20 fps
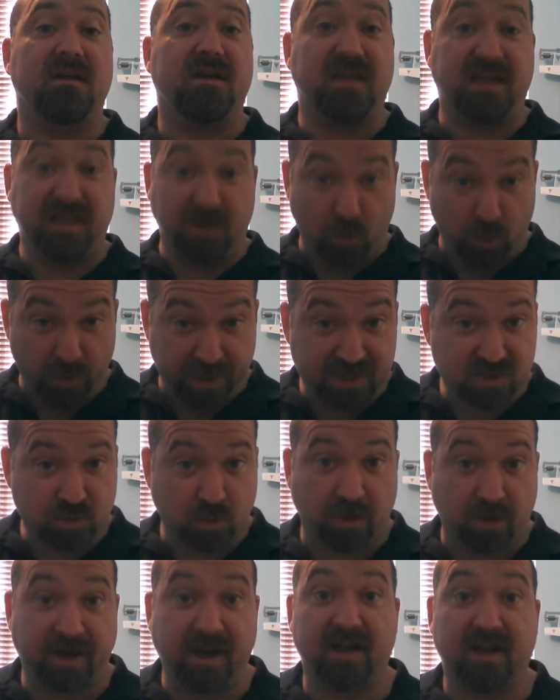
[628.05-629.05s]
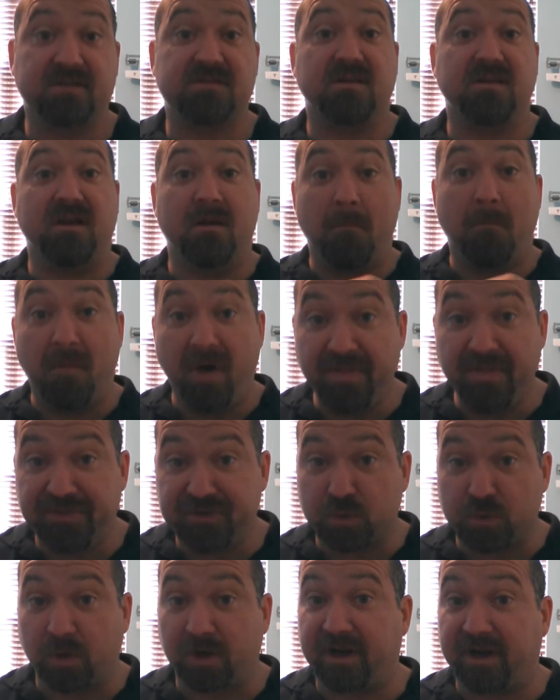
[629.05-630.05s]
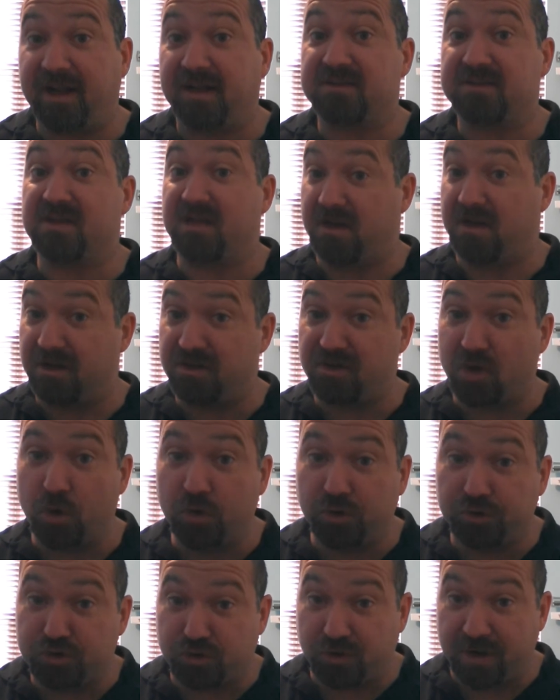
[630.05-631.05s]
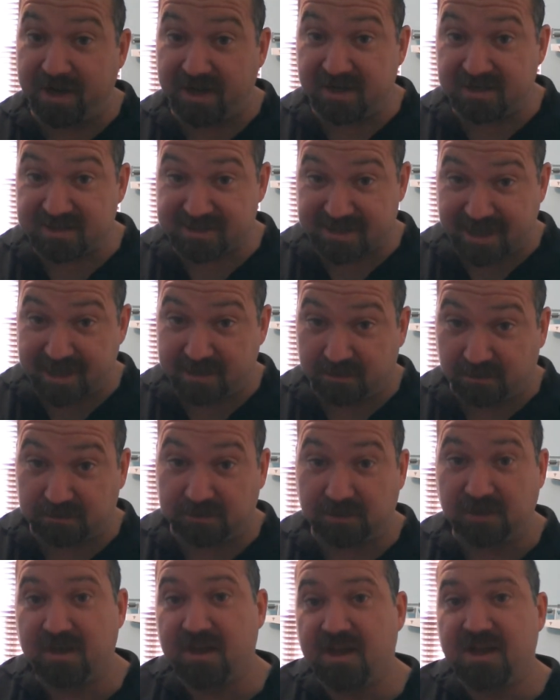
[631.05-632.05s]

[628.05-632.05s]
in a week's workouts, in a month's workouts, in a total training cycle.